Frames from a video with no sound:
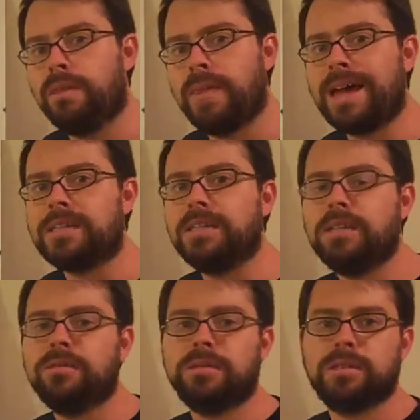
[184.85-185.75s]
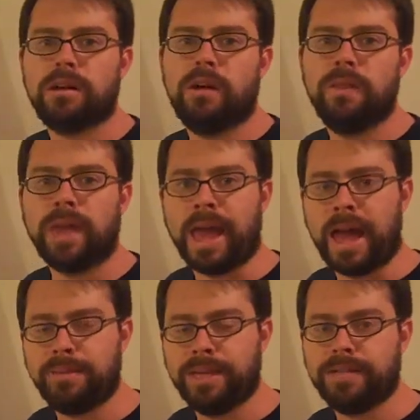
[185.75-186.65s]
That team is called the
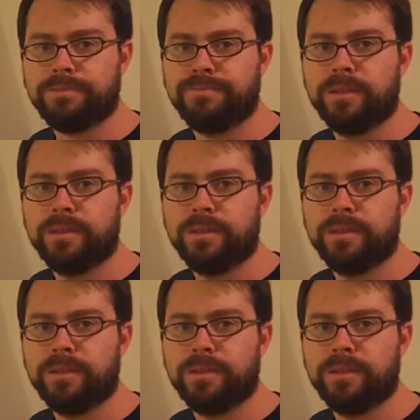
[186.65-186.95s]
cabinet.